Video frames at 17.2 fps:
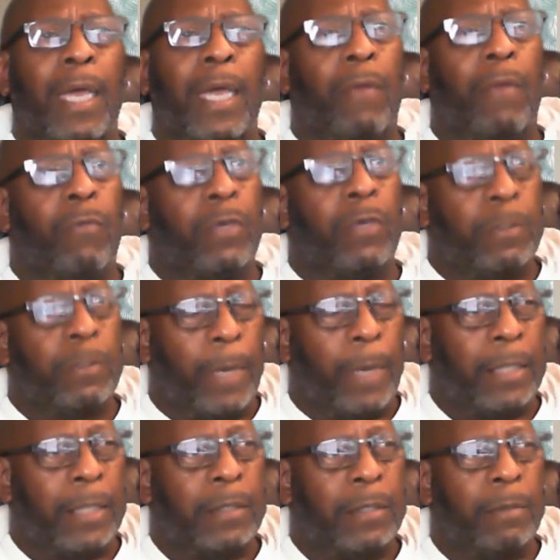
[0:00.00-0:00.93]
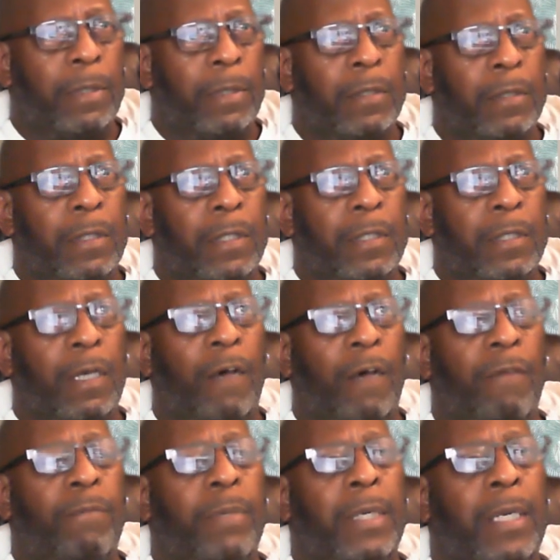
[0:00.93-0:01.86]
and responsibilities
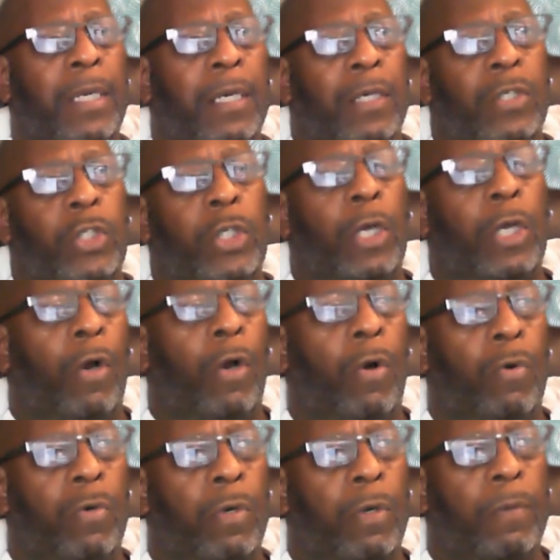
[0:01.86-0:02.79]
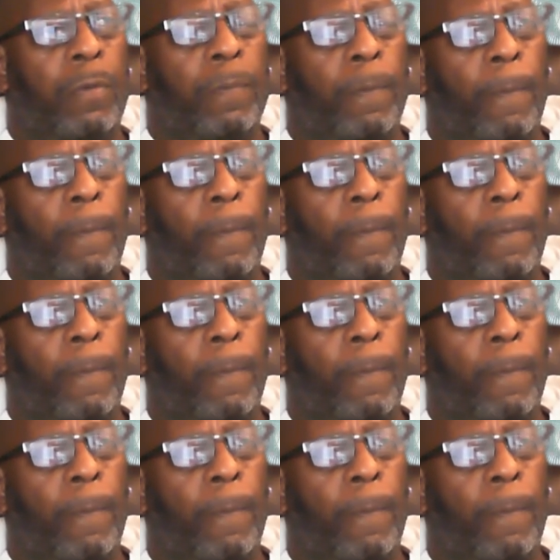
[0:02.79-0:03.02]
of being a shareholder.